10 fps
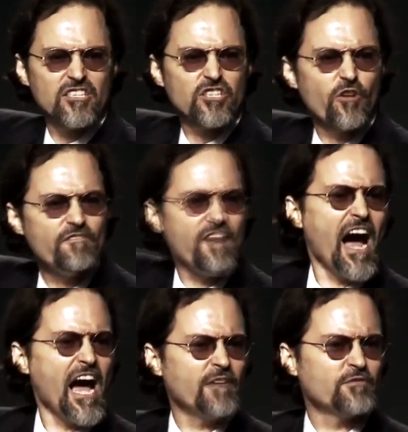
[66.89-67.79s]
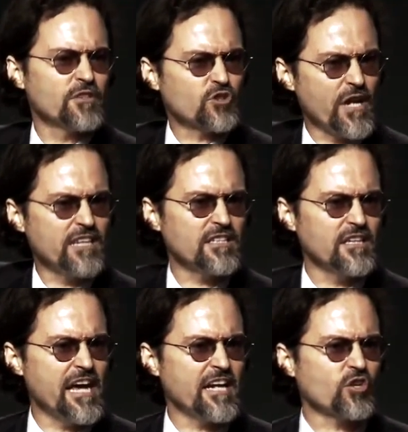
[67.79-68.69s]
survived the
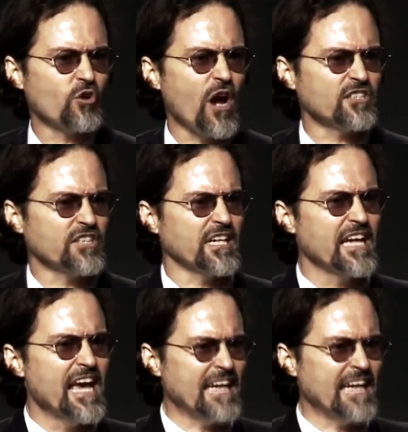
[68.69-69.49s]
transatlantic crossing